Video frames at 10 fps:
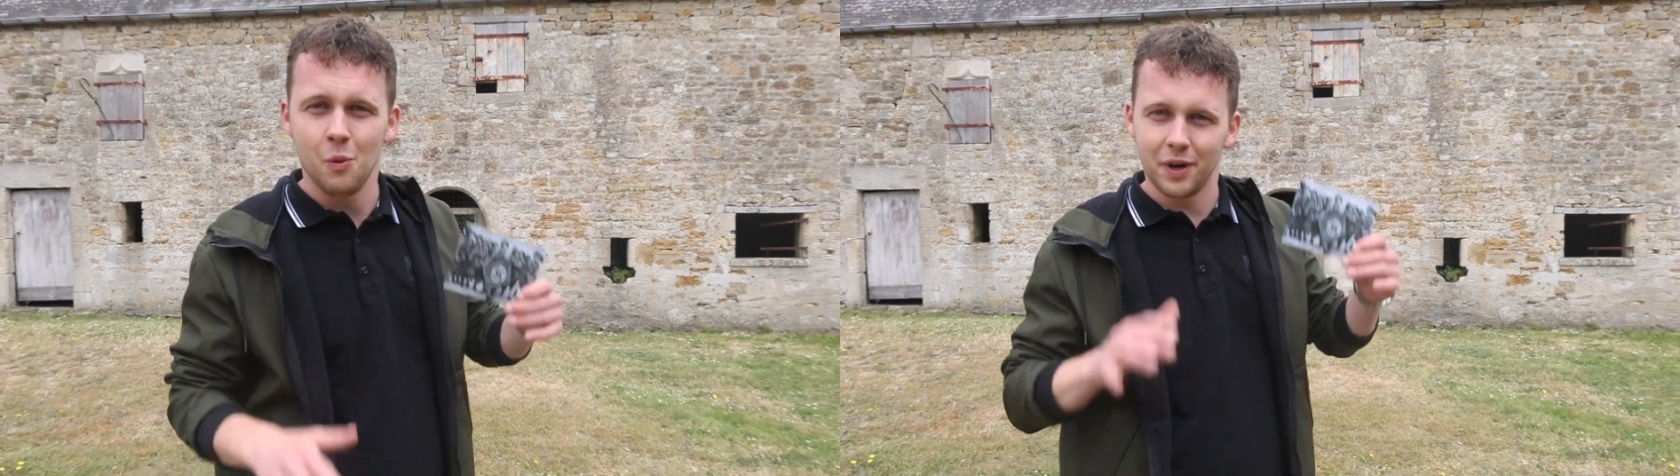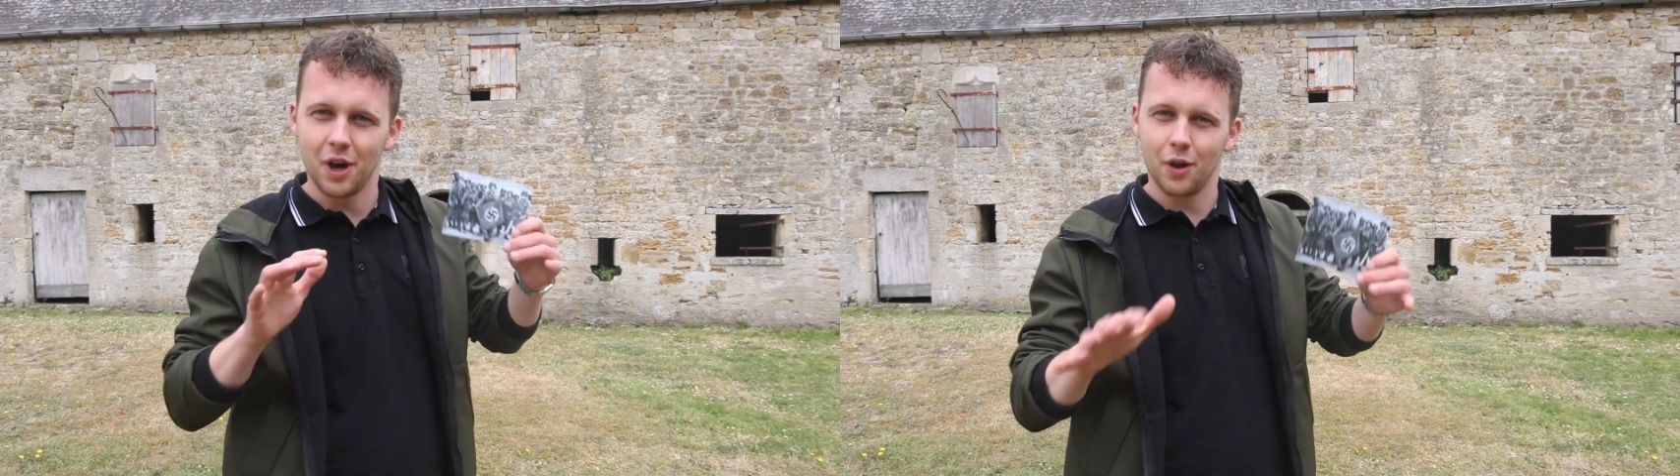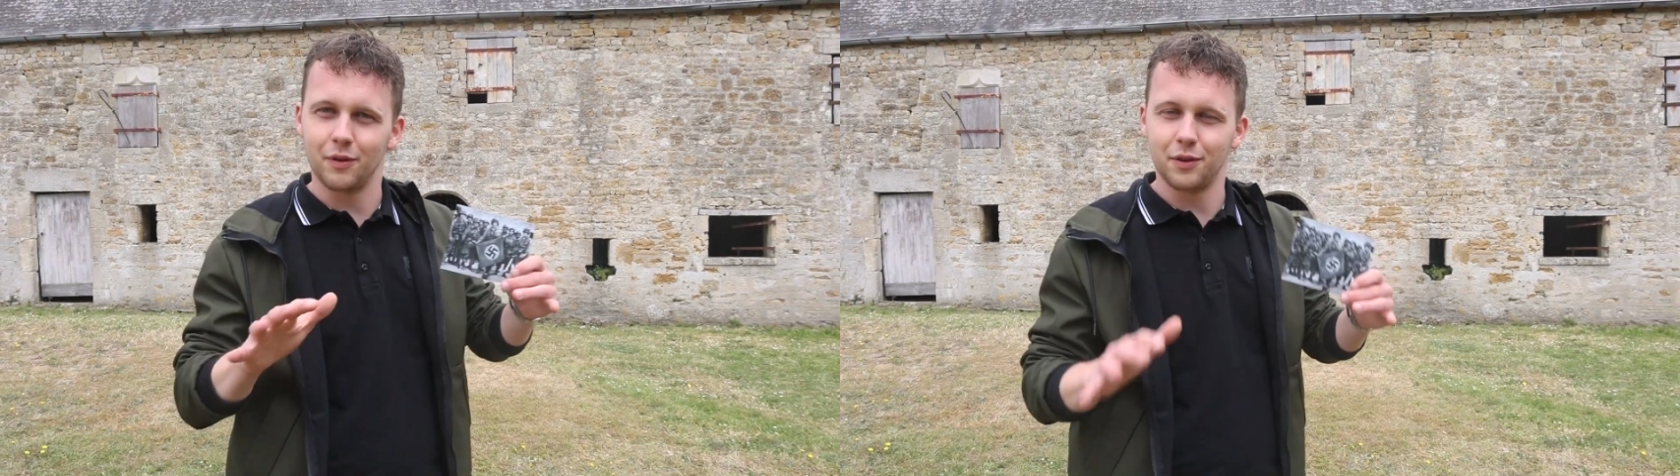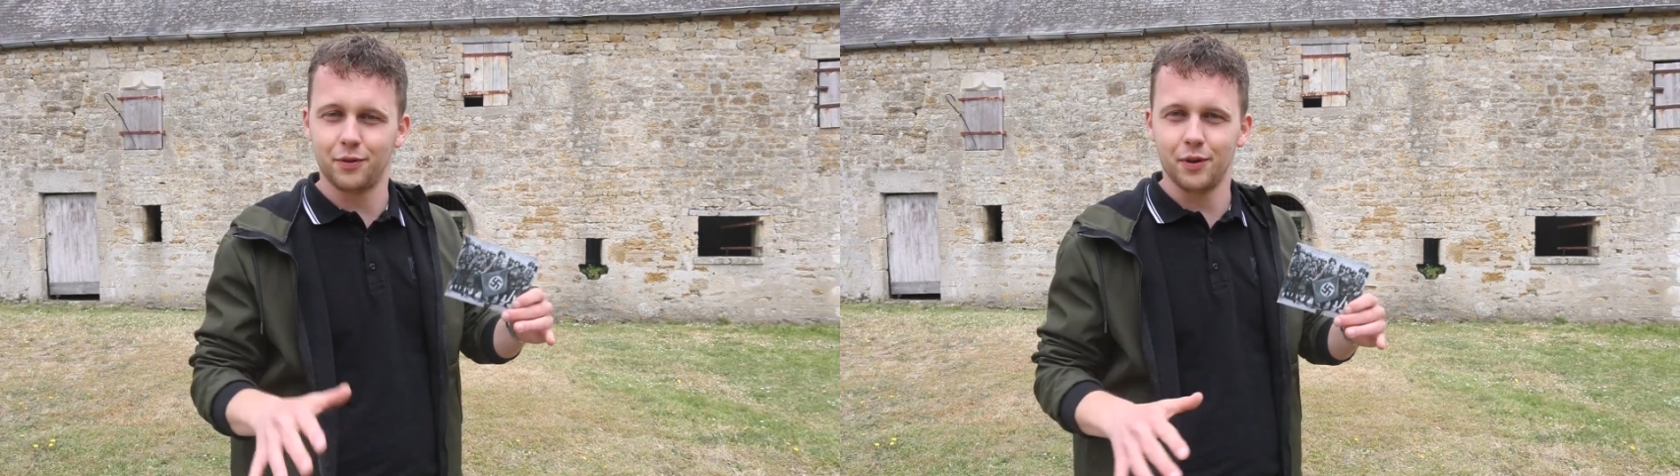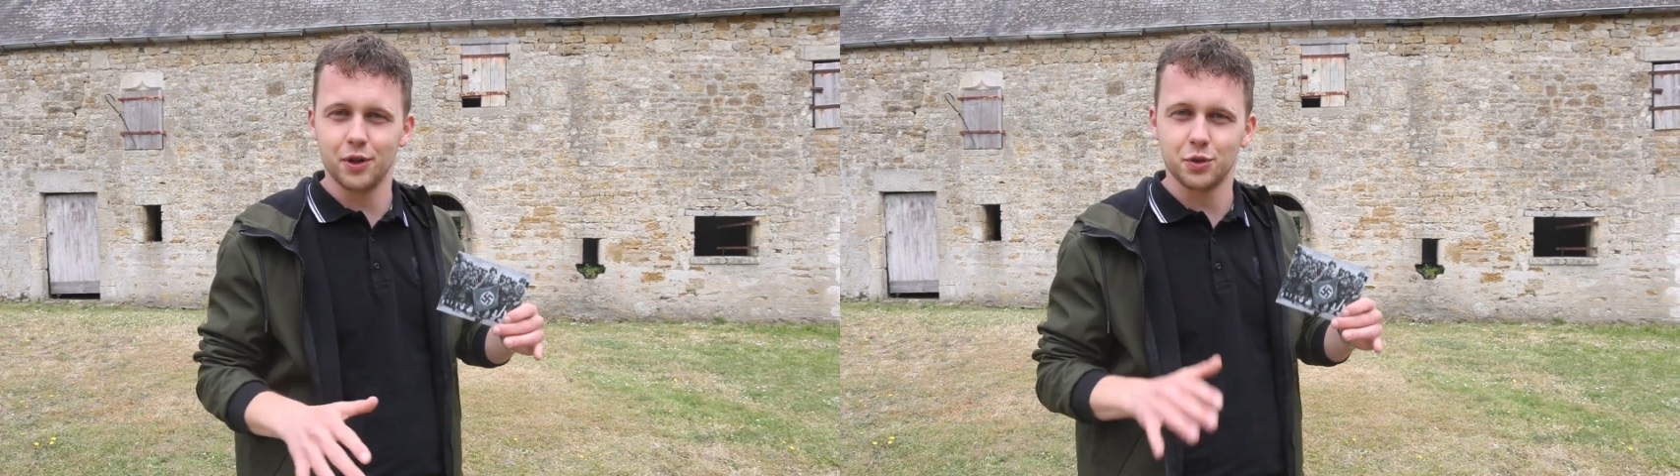where the
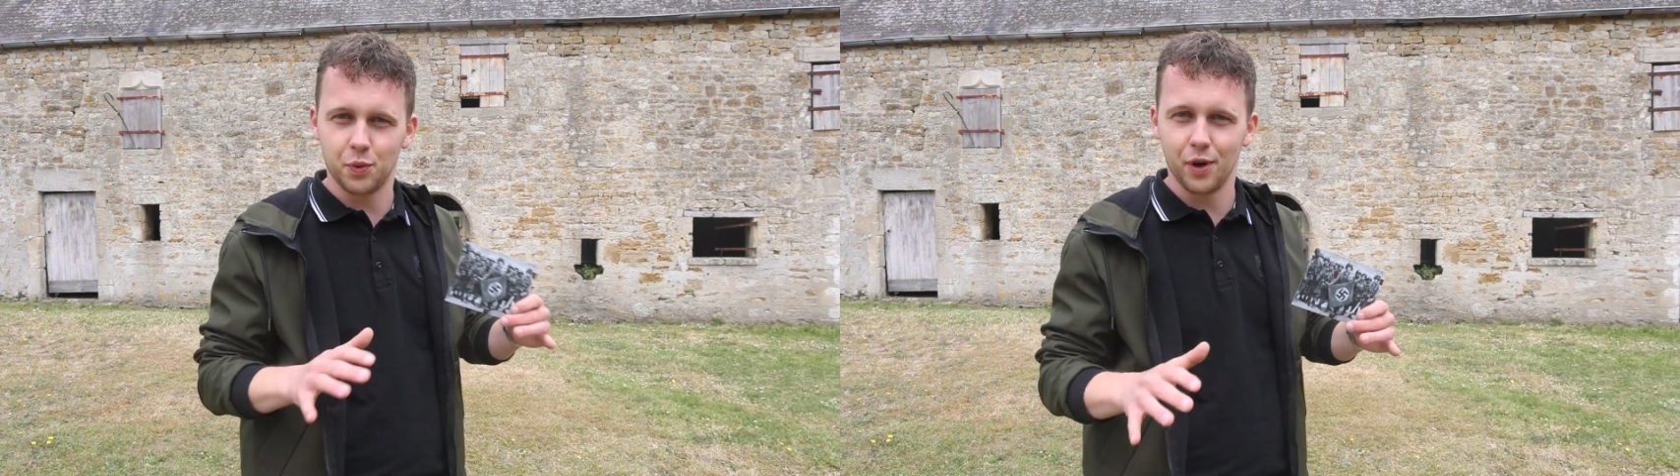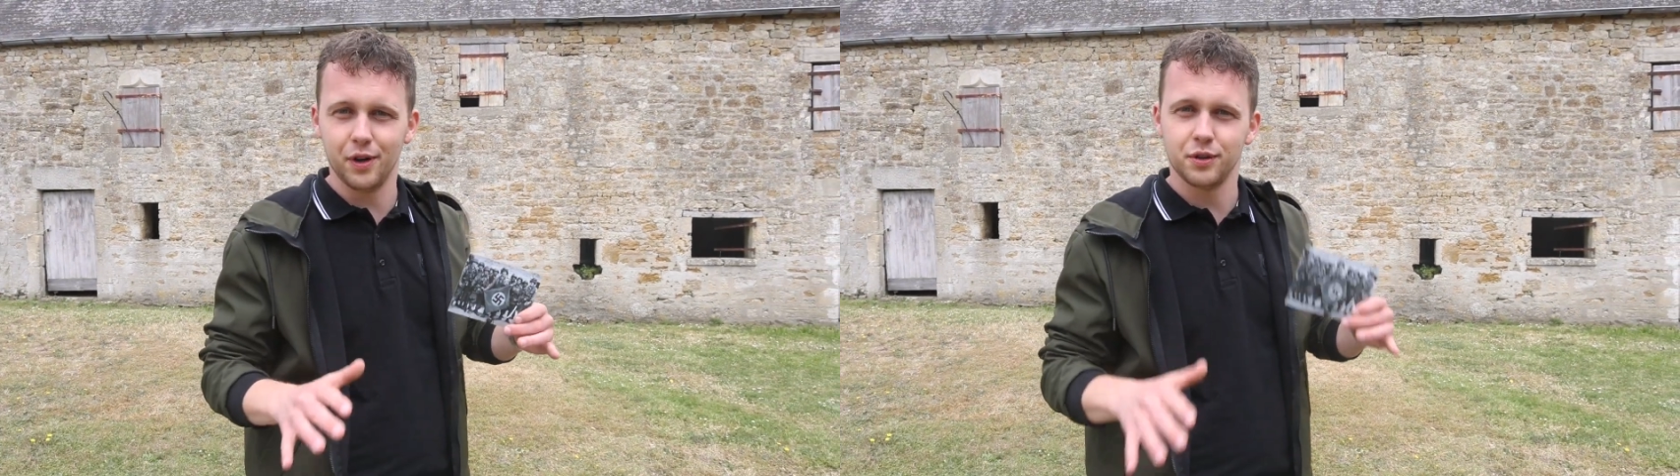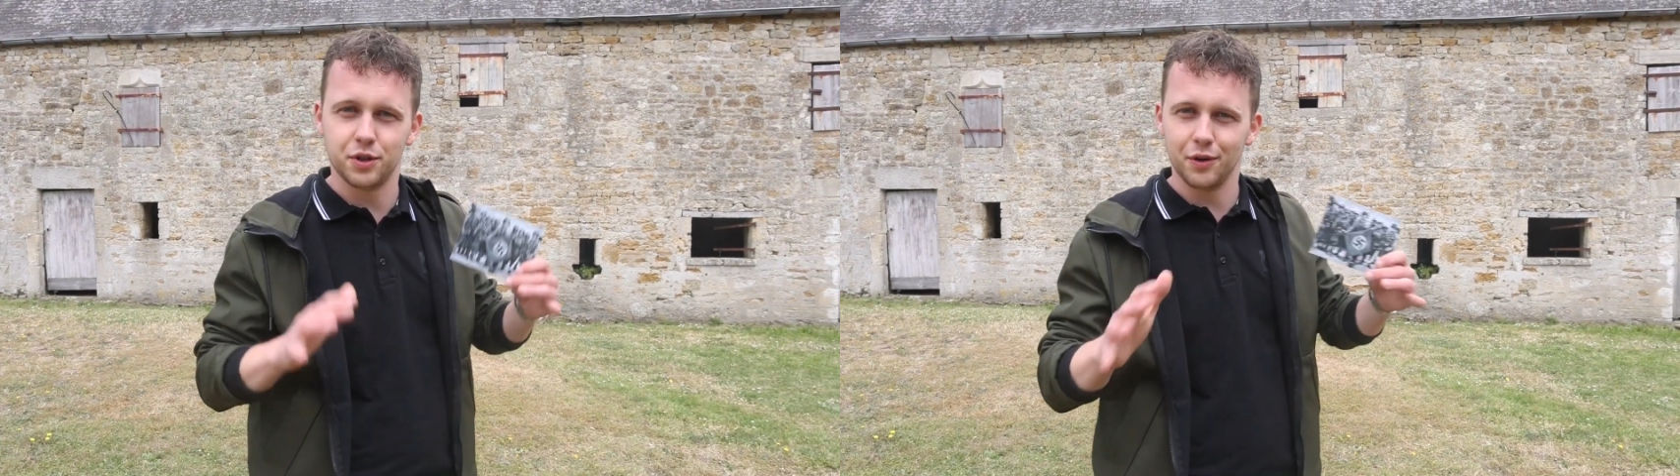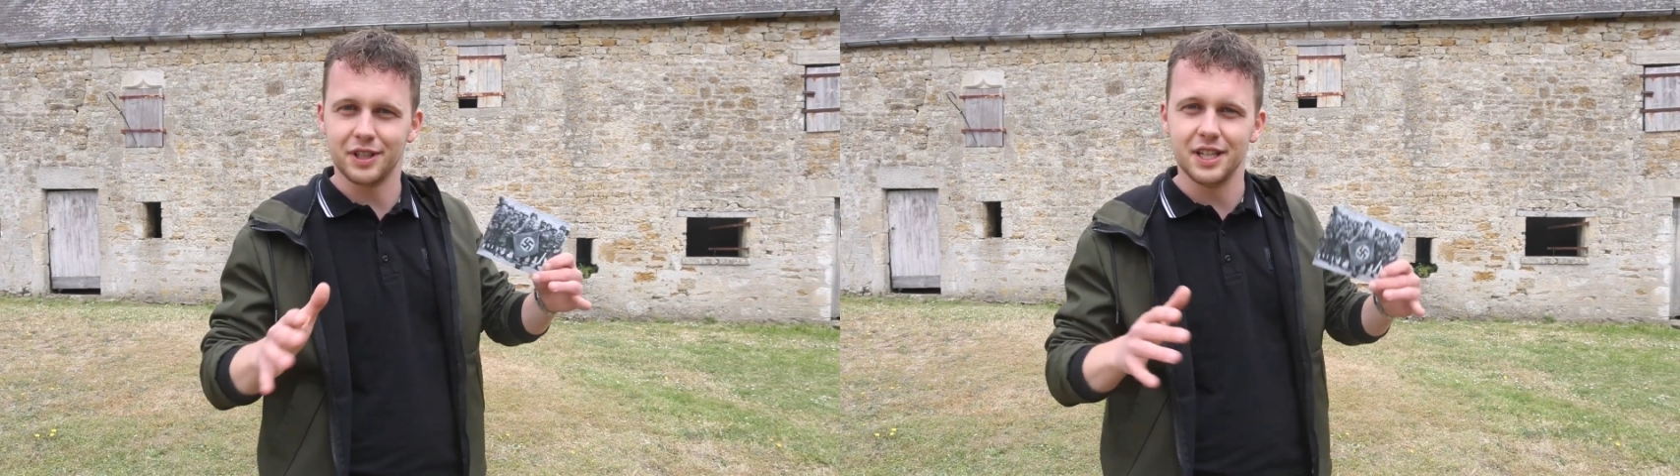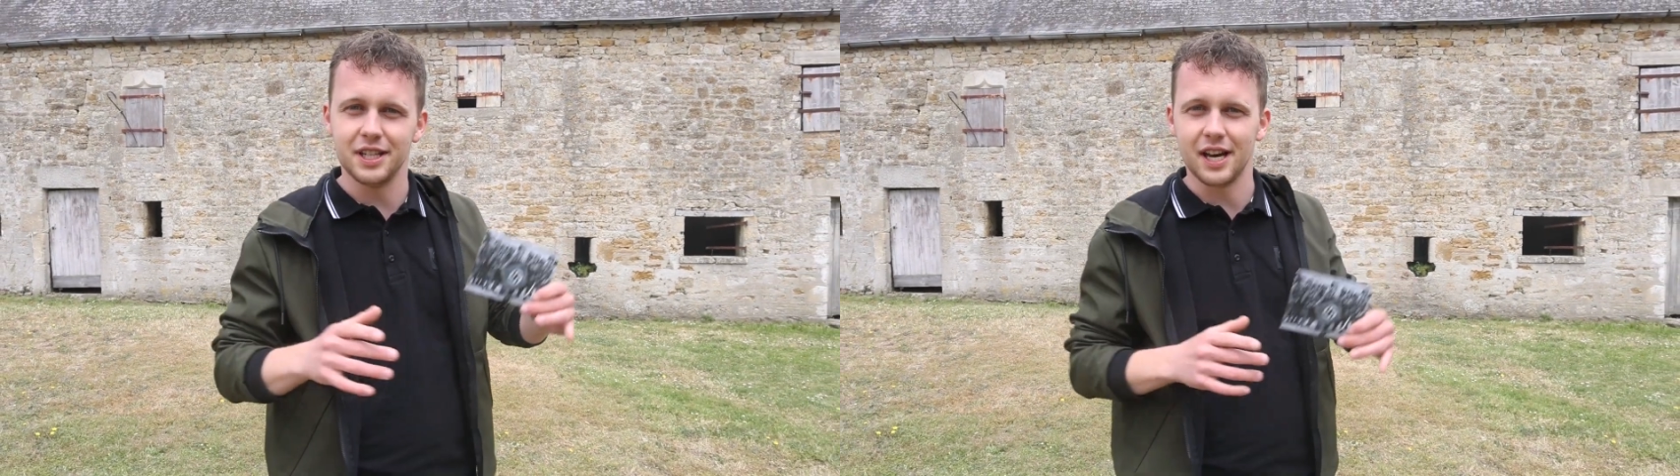101st were during
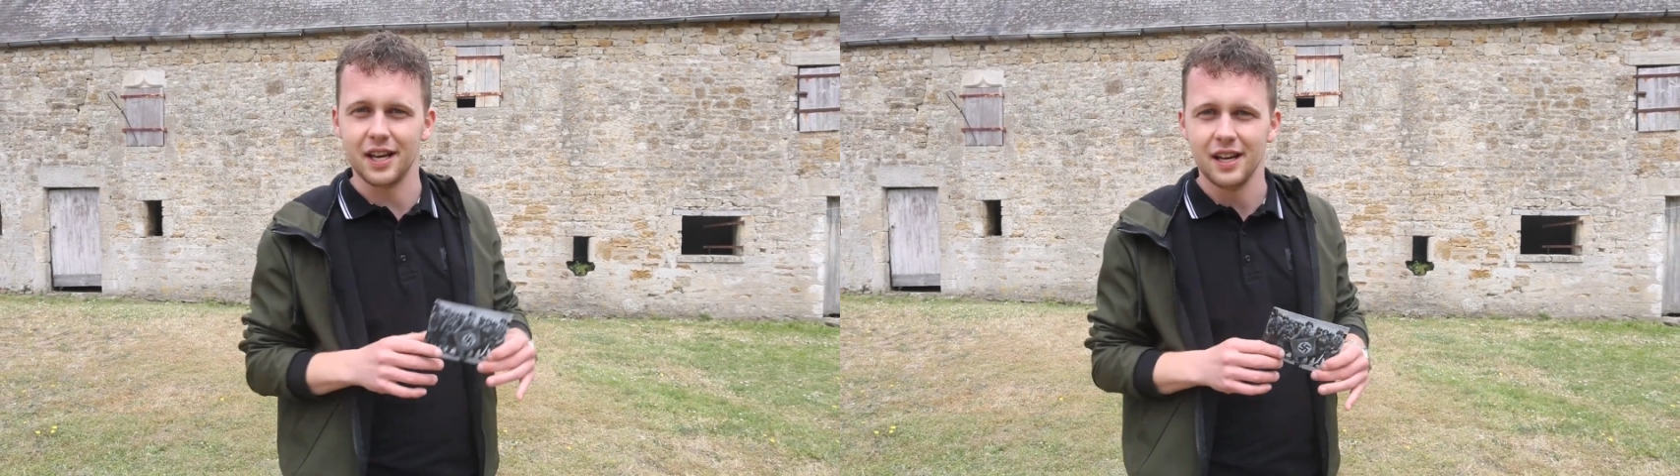D-Day.